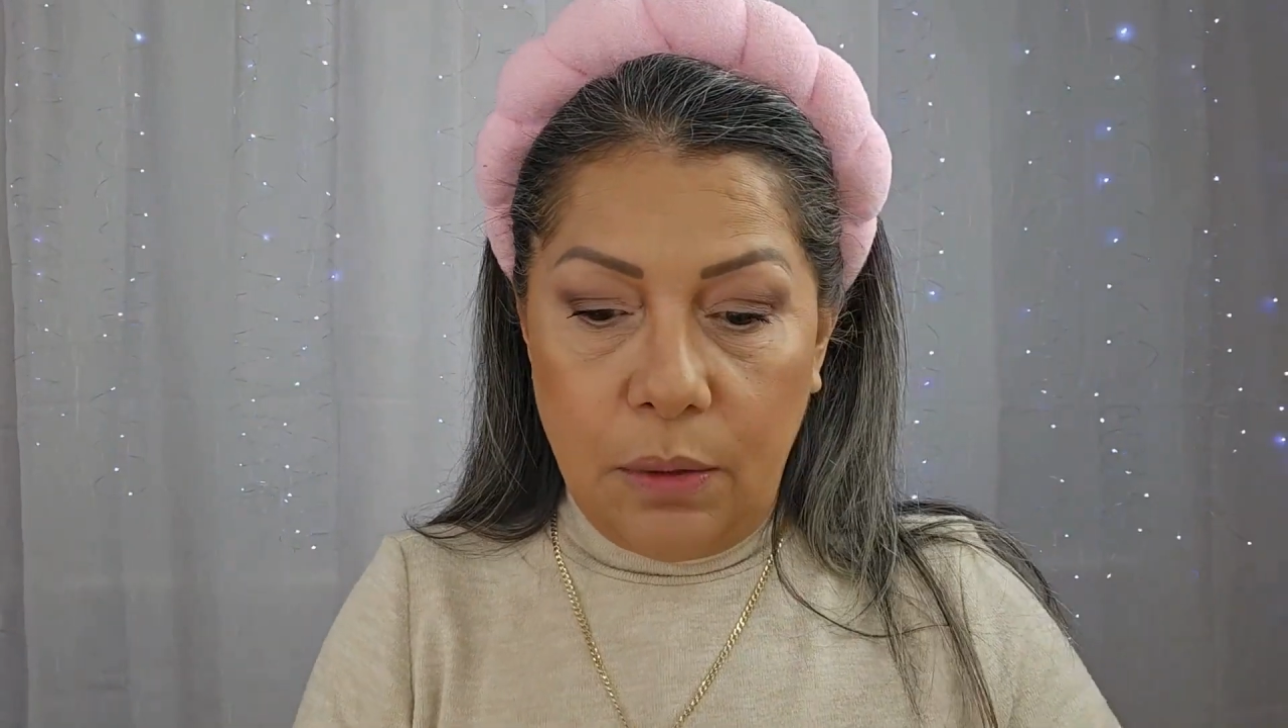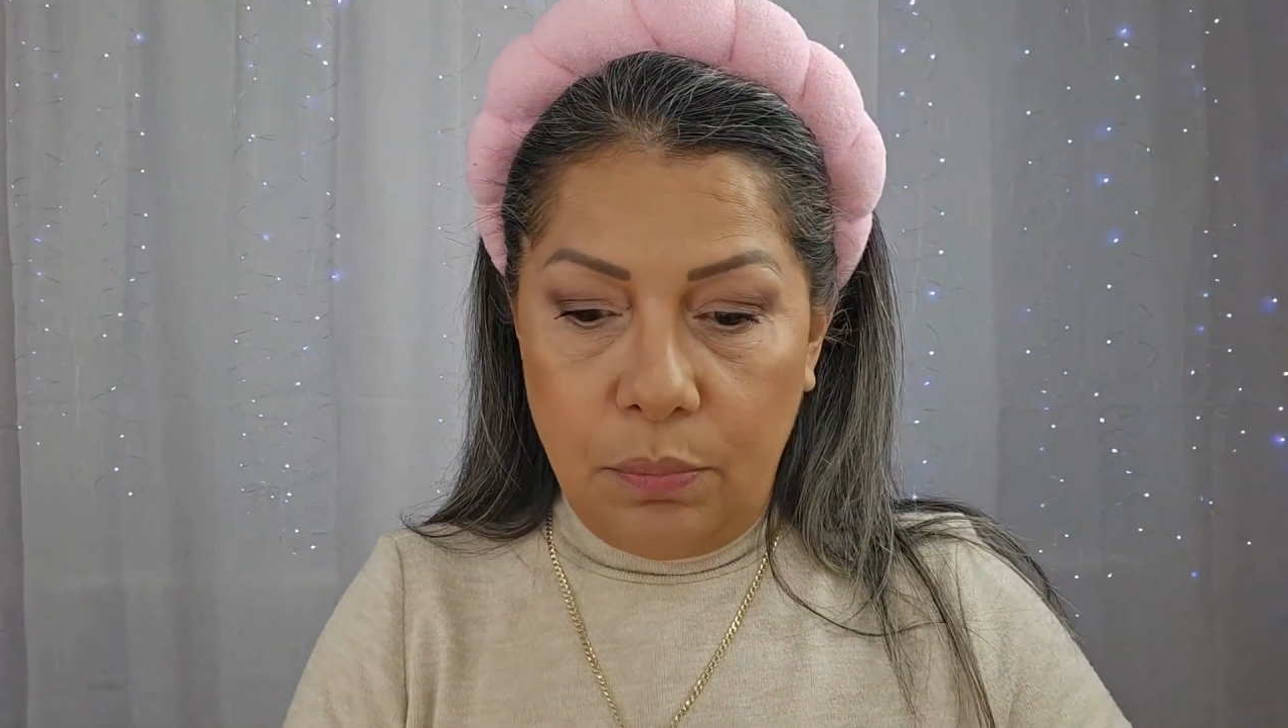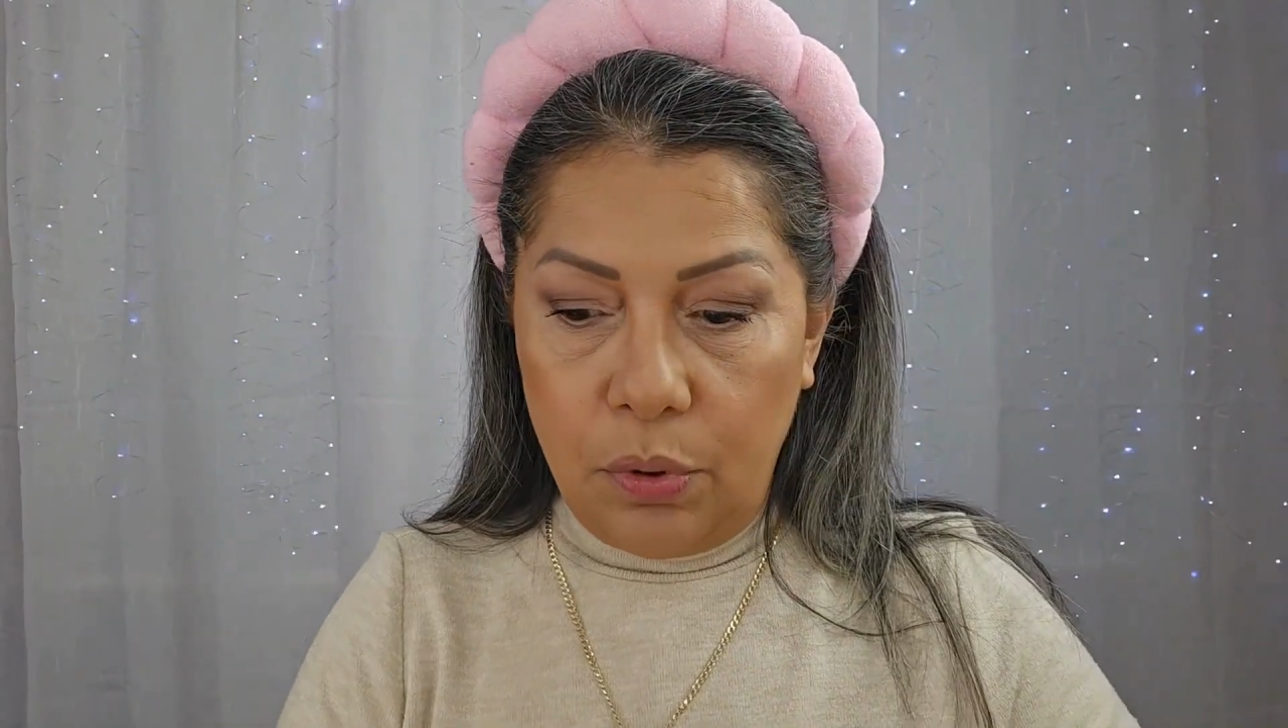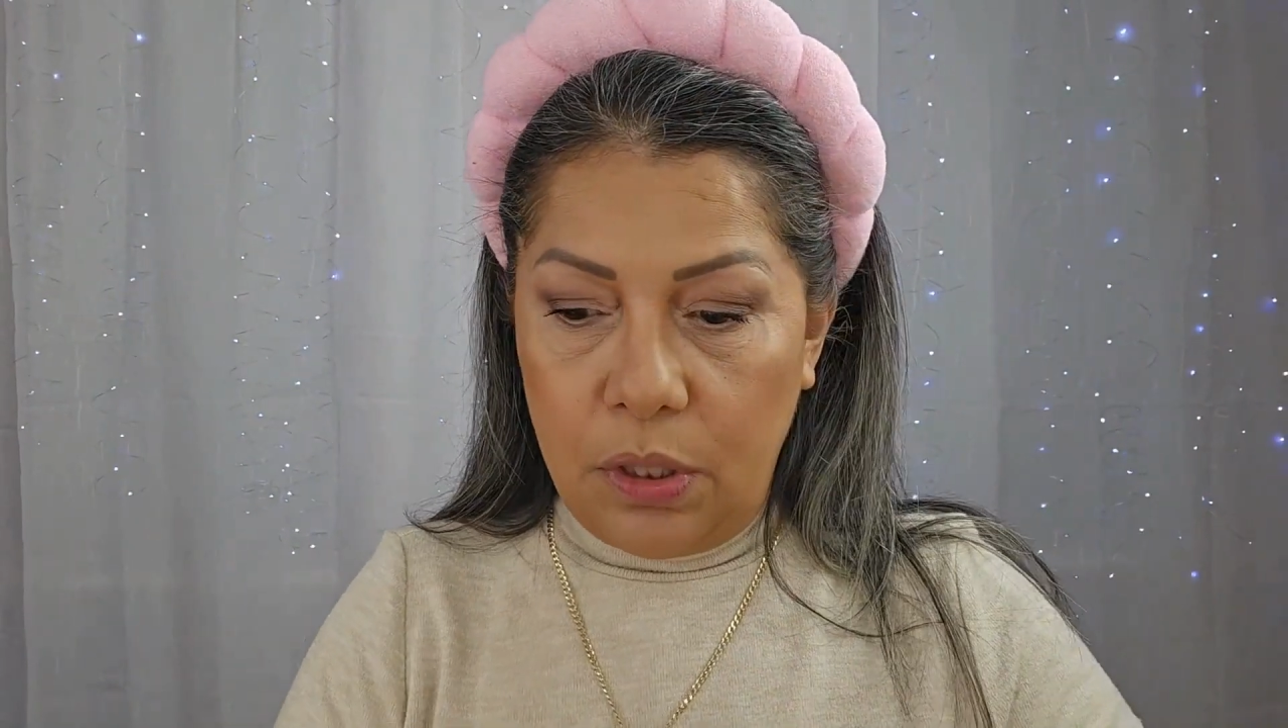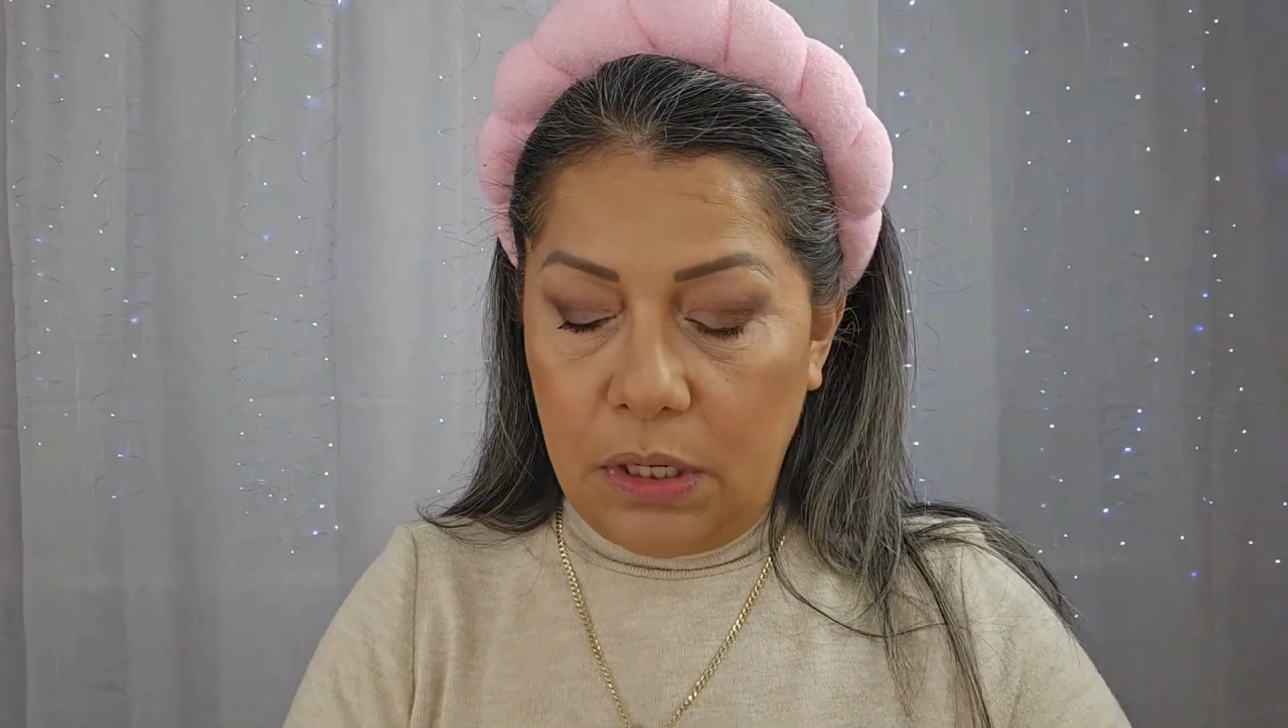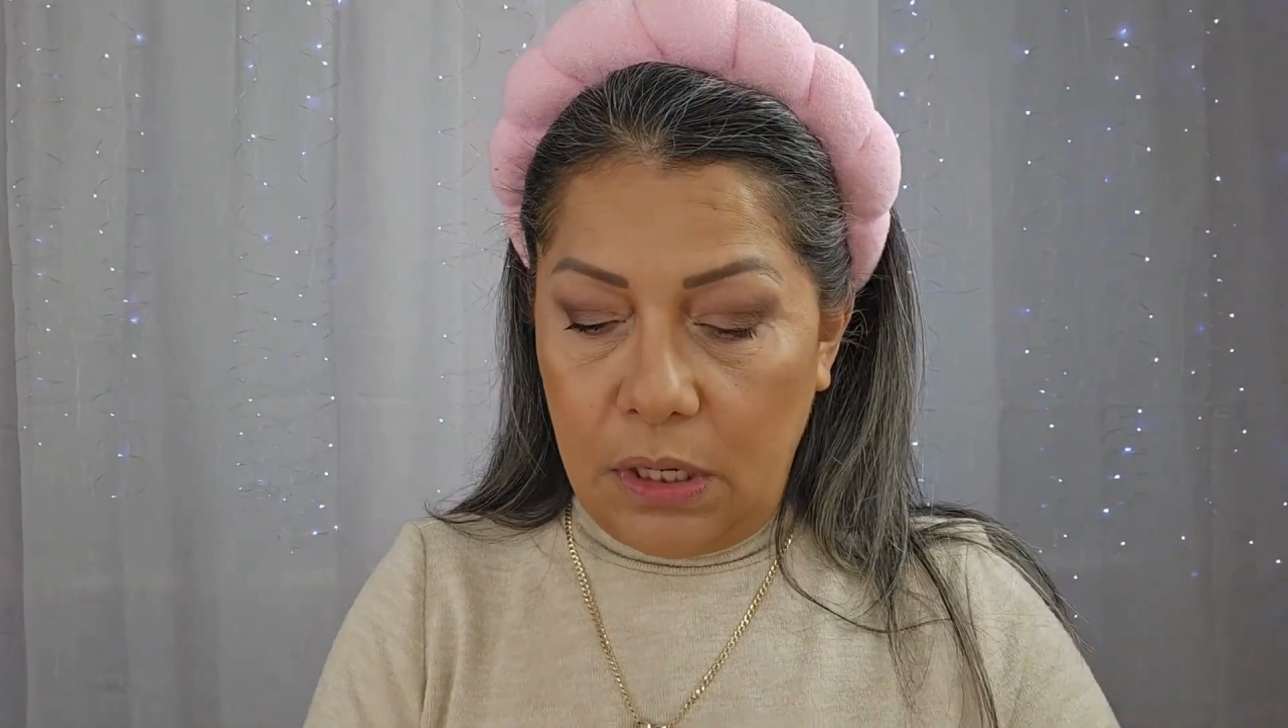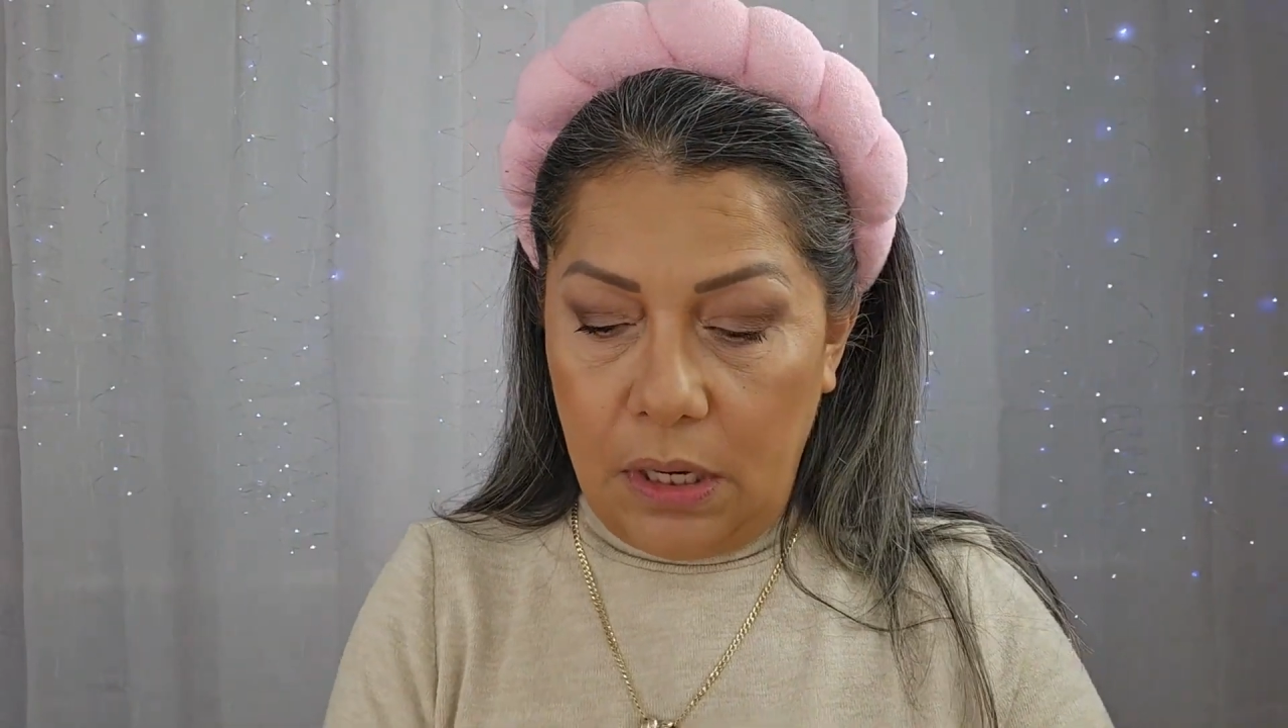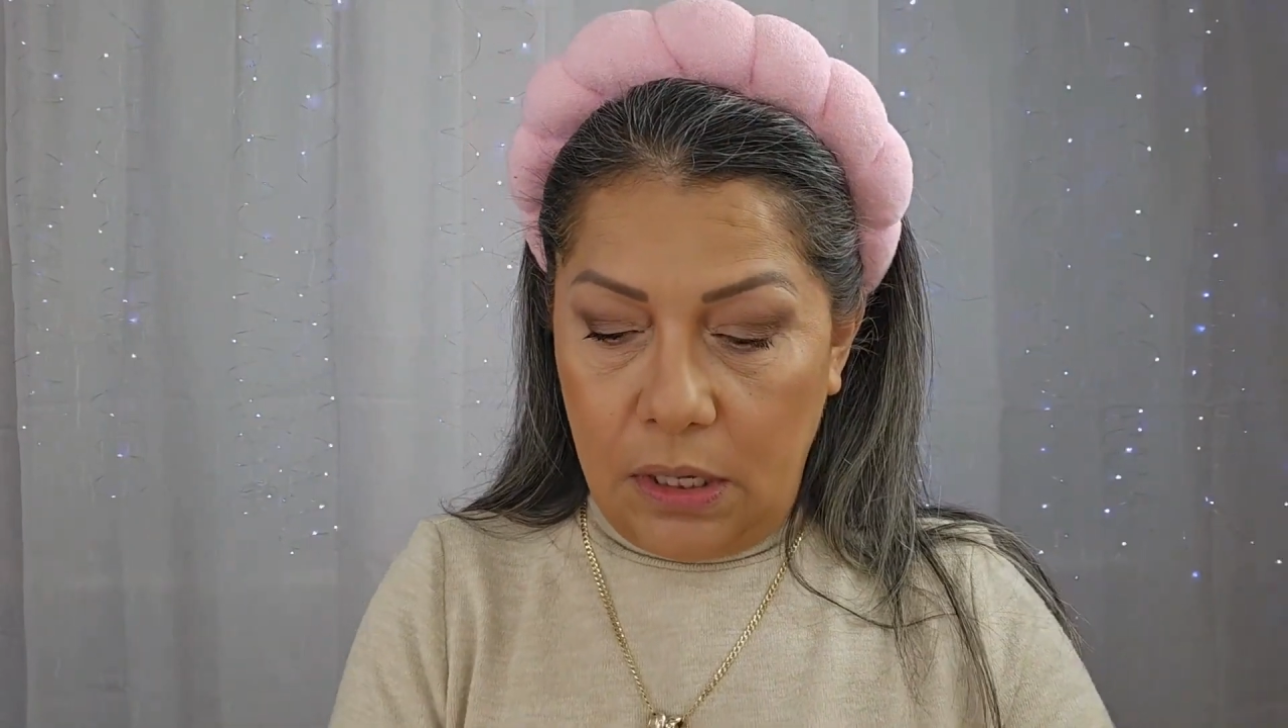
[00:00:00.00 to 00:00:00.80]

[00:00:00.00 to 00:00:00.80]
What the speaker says: put any